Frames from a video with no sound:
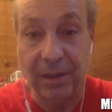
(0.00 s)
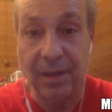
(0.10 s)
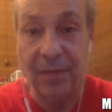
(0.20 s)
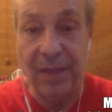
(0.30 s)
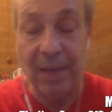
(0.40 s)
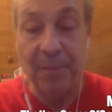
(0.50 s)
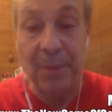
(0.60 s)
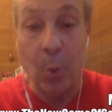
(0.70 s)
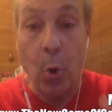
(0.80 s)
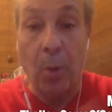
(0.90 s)
that
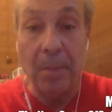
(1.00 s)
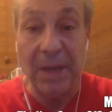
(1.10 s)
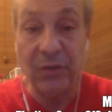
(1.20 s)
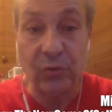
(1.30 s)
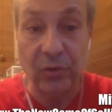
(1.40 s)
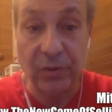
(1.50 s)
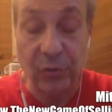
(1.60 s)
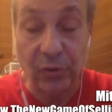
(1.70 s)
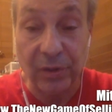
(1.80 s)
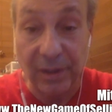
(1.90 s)
all mentors
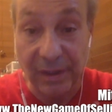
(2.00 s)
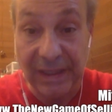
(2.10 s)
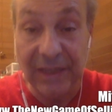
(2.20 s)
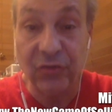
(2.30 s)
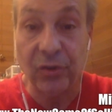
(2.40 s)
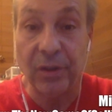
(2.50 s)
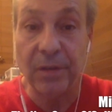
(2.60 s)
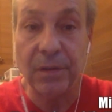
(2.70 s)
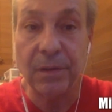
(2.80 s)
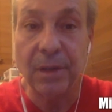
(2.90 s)
are
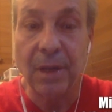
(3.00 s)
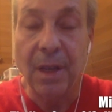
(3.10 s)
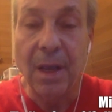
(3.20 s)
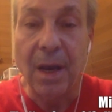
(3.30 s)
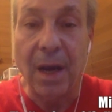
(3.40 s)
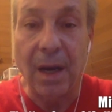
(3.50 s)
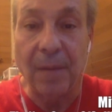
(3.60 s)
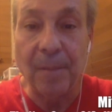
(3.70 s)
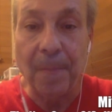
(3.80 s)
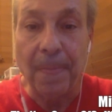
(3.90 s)
clinicians,
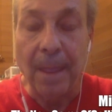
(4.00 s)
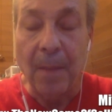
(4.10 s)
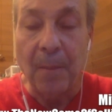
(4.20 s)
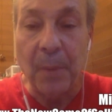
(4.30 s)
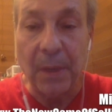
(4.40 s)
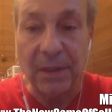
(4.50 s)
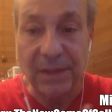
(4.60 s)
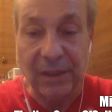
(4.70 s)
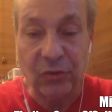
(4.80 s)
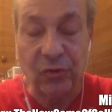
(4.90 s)
but
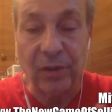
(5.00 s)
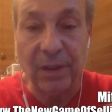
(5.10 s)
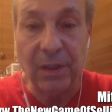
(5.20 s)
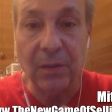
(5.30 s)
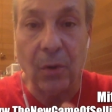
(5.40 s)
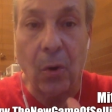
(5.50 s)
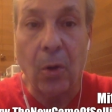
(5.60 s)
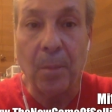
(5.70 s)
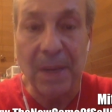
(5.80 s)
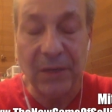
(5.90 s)
essentially
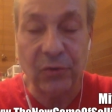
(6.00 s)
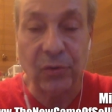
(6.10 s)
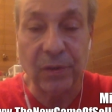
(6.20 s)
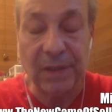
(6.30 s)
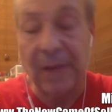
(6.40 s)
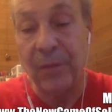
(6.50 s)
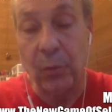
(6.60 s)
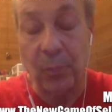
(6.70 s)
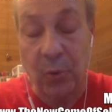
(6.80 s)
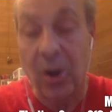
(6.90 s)
all mentors have their
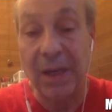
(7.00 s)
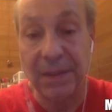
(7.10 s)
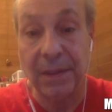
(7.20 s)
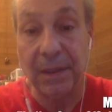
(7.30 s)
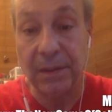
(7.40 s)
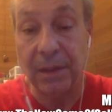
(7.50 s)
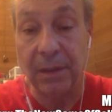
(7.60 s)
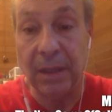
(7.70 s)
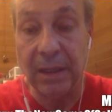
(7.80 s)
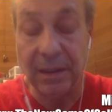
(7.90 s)
process. And
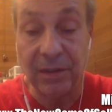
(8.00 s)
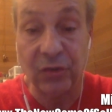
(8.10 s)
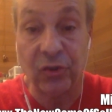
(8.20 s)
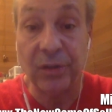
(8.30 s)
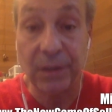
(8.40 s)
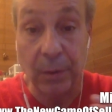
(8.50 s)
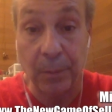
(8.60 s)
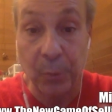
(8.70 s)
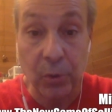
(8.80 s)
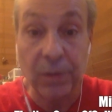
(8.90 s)
in addition to the
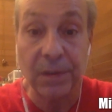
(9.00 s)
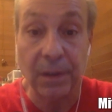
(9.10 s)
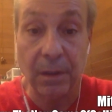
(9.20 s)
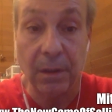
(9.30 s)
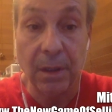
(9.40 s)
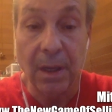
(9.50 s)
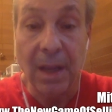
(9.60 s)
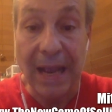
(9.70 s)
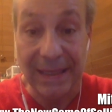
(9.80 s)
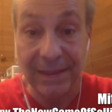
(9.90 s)
person
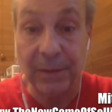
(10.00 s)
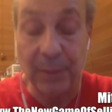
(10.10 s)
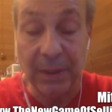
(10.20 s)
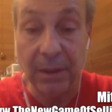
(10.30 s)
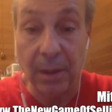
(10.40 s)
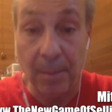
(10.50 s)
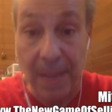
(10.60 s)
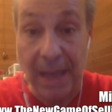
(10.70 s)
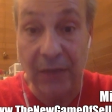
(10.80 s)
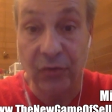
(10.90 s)
has to be a
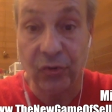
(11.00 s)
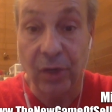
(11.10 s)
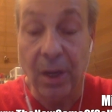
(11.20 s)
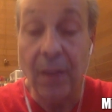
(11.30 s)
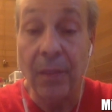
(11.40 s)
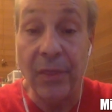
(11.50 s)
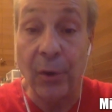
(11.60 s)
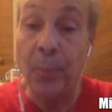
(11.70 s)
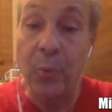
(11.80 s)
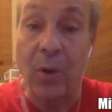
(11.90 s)
match, their
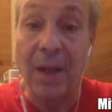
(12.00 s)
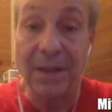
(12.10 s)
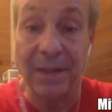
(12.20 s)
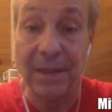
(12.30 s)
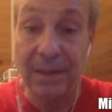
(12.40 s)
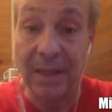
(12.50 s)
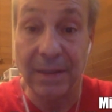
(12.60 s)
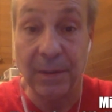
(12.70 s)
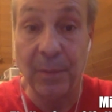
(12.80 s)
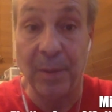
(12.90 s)
process has
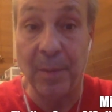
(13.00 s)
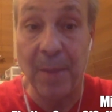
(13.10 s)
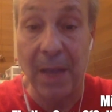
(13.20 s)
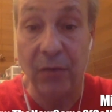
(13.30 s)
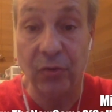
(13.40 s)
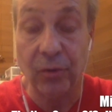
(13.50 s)
to be a match.